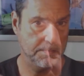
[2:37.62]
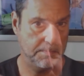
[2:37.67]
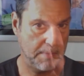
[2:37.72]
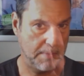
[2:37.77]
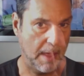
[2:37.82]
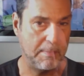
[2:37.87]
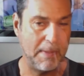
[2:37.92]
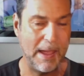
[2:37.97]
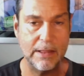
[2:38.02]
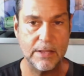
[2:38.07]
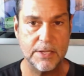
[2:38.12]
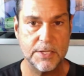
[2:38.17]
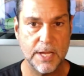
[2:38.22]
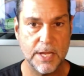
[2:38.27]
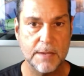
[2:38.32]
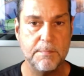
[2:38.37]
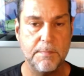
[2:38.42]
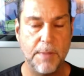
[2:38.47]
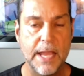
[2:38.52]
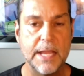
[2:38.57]
about the
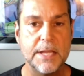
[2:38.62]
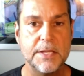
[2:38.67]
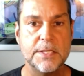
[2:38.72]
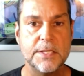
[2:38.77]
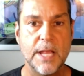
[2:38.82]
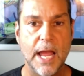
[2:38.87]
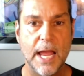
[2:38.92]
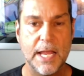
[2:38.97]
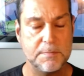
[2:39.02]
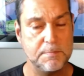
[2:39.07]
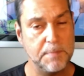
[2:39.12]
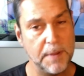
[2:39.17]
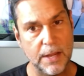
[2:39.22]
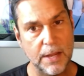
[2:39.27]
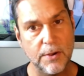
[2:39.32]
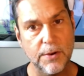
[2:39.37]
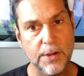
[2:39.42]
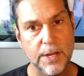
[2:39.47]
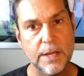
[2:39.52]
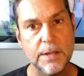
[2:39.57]
same pace as
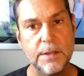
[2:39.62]
Bitcoin.